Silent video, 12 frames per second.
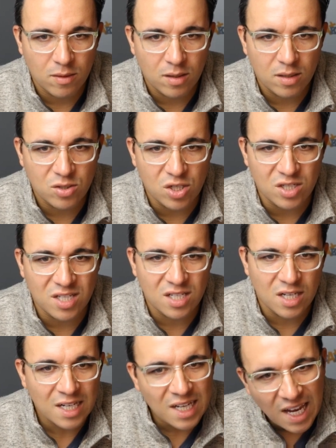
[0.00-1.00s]
she's
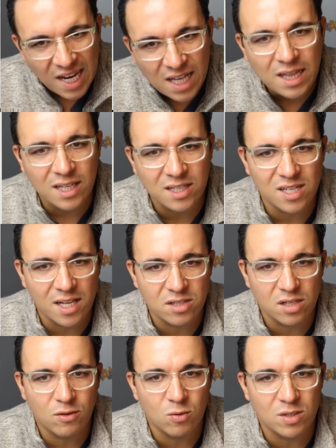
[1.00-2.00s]
keenly
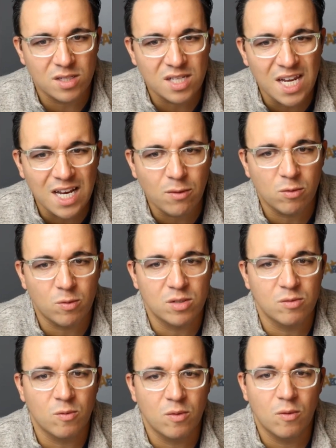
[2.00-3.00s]
sensitive to a scene with
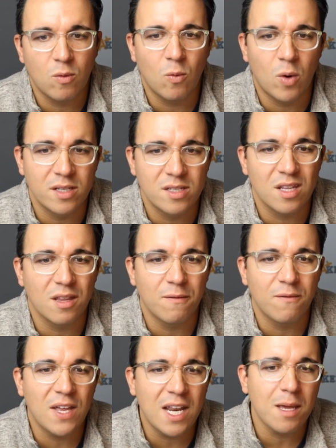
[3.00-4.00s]
which was the
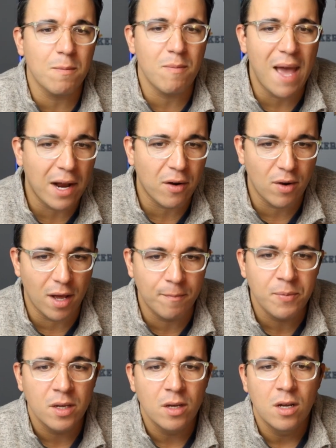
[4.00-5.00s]
fitting
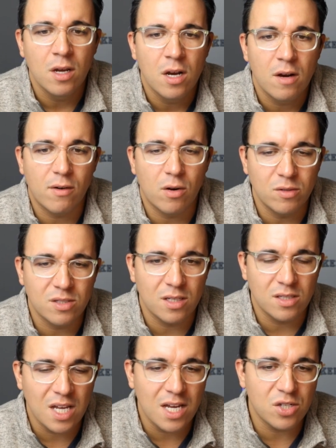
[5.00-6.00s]
background of her own
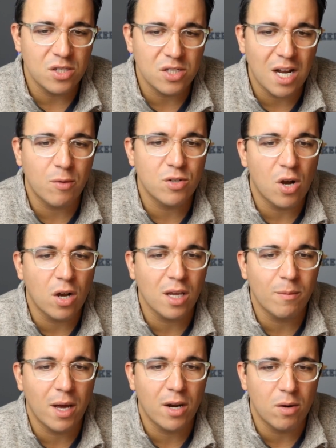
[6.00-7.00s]
sensations. And now we're talking
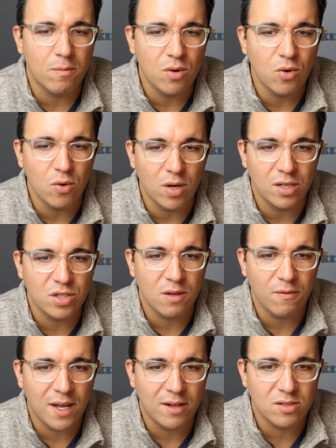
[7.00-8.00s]
about her mood, and she
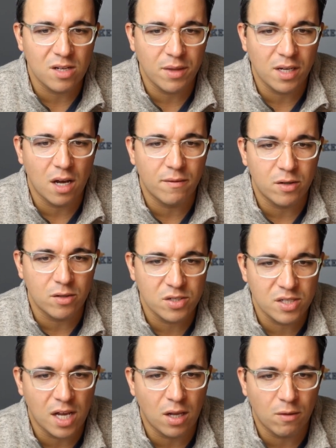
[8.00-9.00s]
found something of
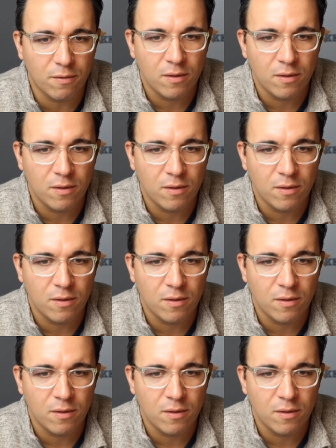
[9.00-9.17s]
herself